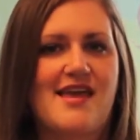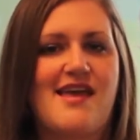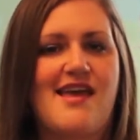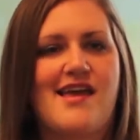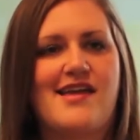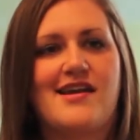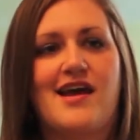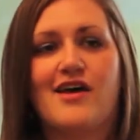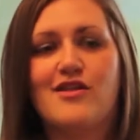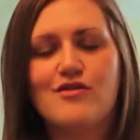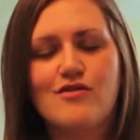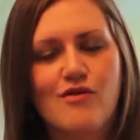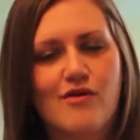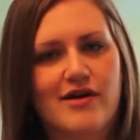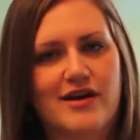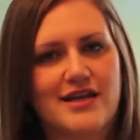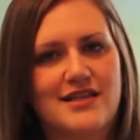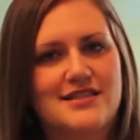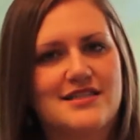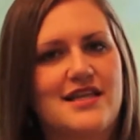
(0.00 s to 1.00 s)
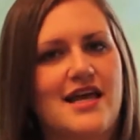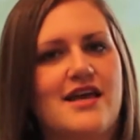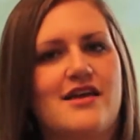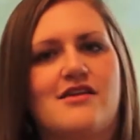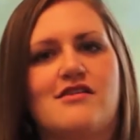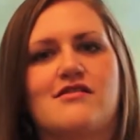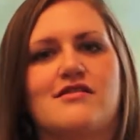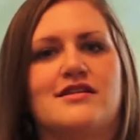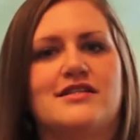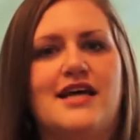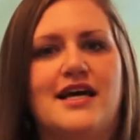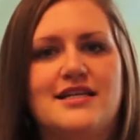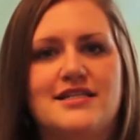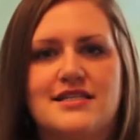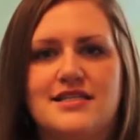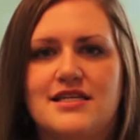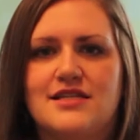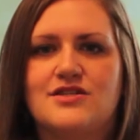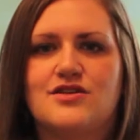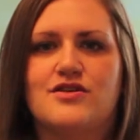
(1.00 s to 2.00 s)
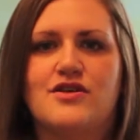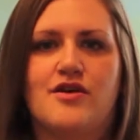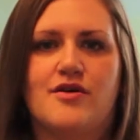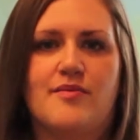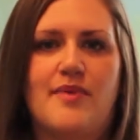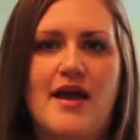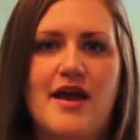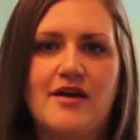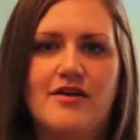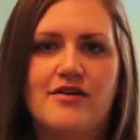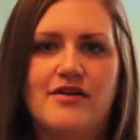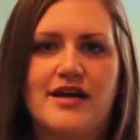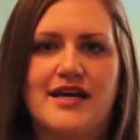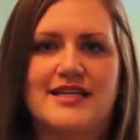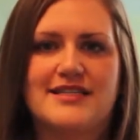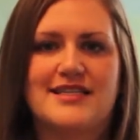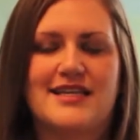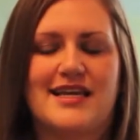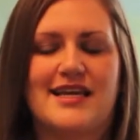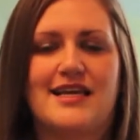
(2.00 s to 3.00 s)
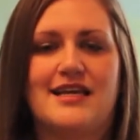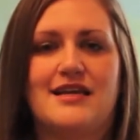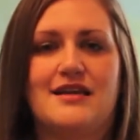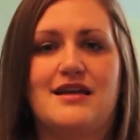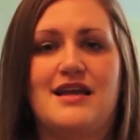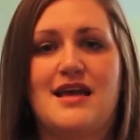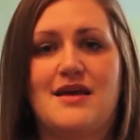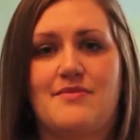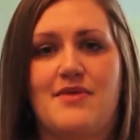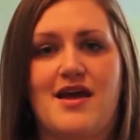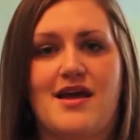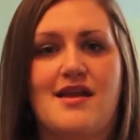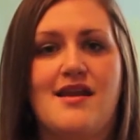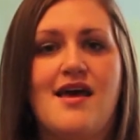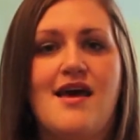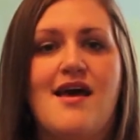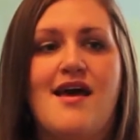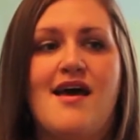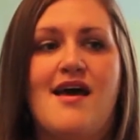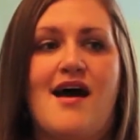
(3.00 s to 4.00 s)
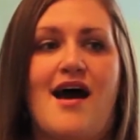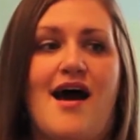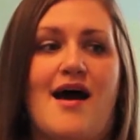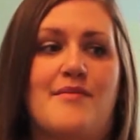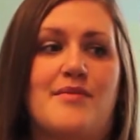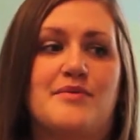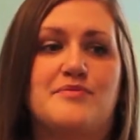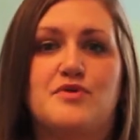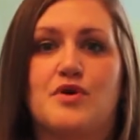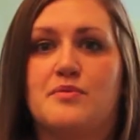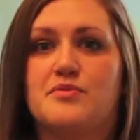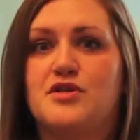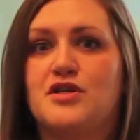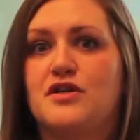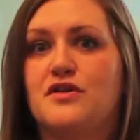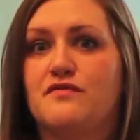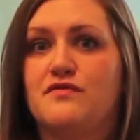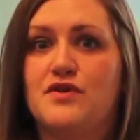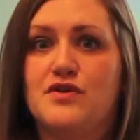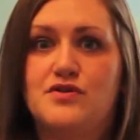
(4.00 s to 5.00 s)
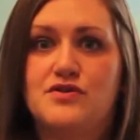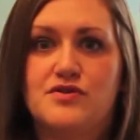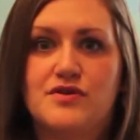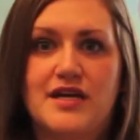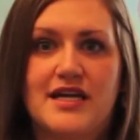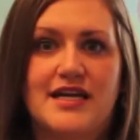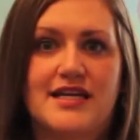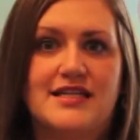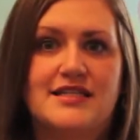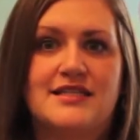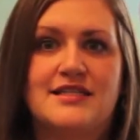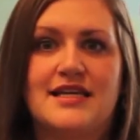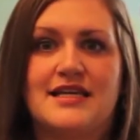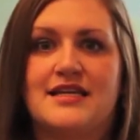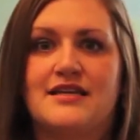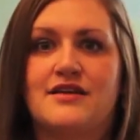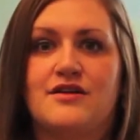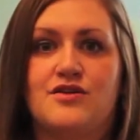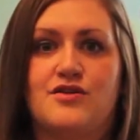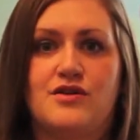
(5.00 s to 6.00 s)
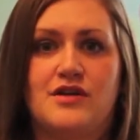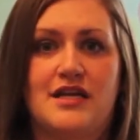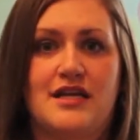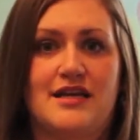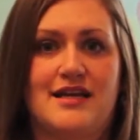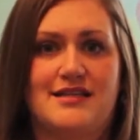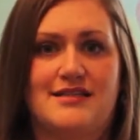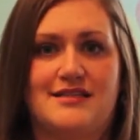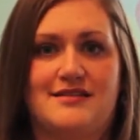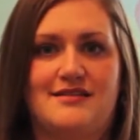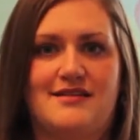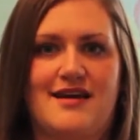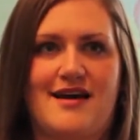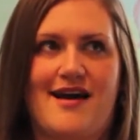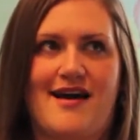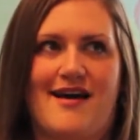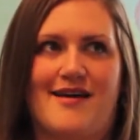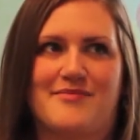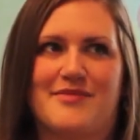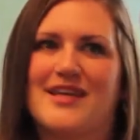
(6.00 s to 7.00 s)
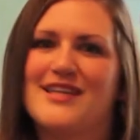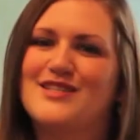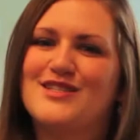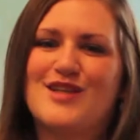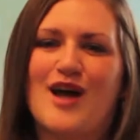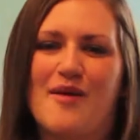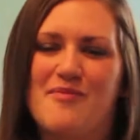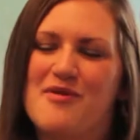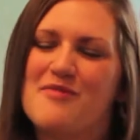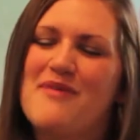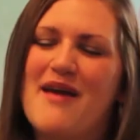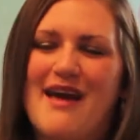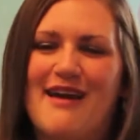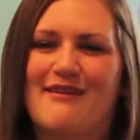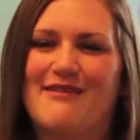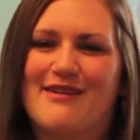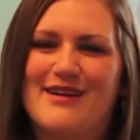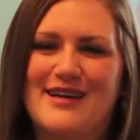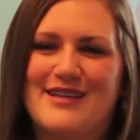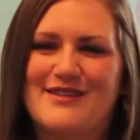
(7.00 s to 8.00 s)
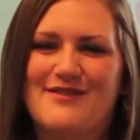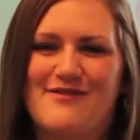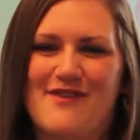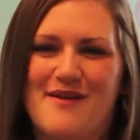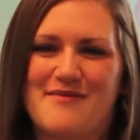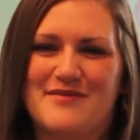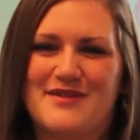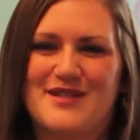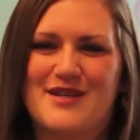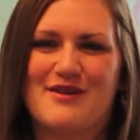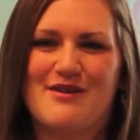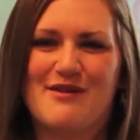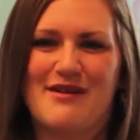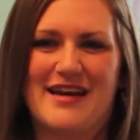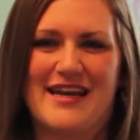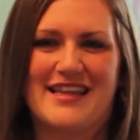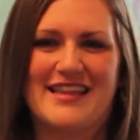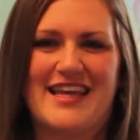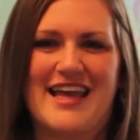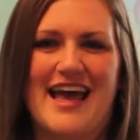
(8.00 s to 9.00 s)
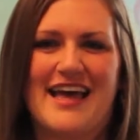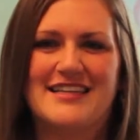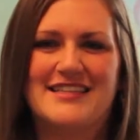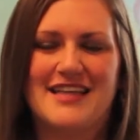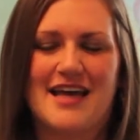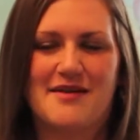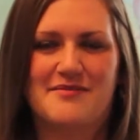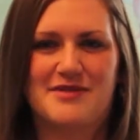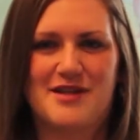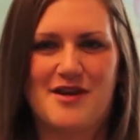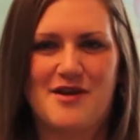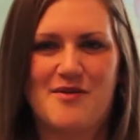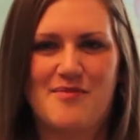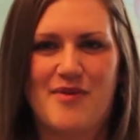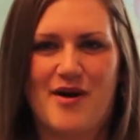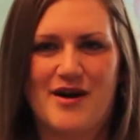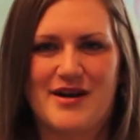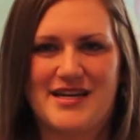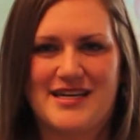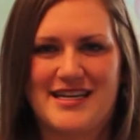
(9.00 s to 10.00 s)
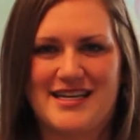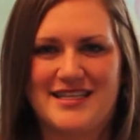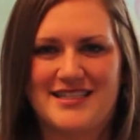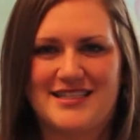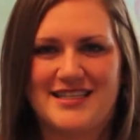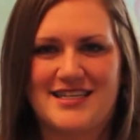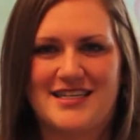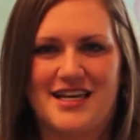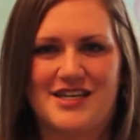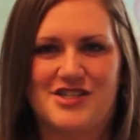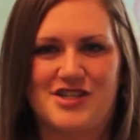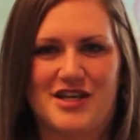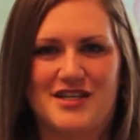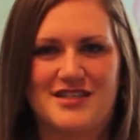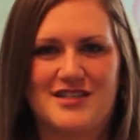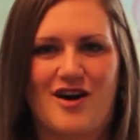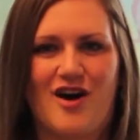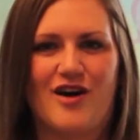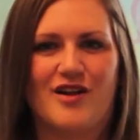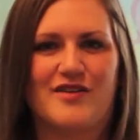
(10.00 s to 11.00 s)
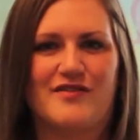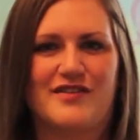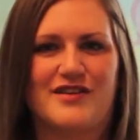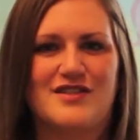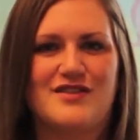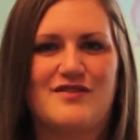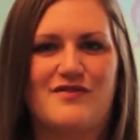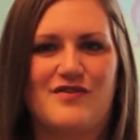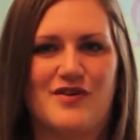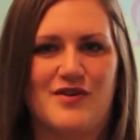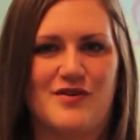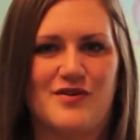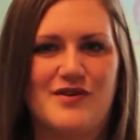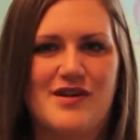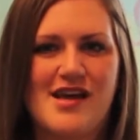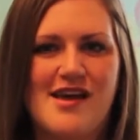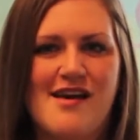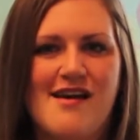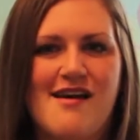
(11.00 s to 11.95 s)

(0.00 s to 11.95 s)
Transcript: In other organs like your intestines or your pancreas, it can inhibit absorption of nutrients, and it can stop your pancreas from secreting the enzymes that your body needs to digest all of its food.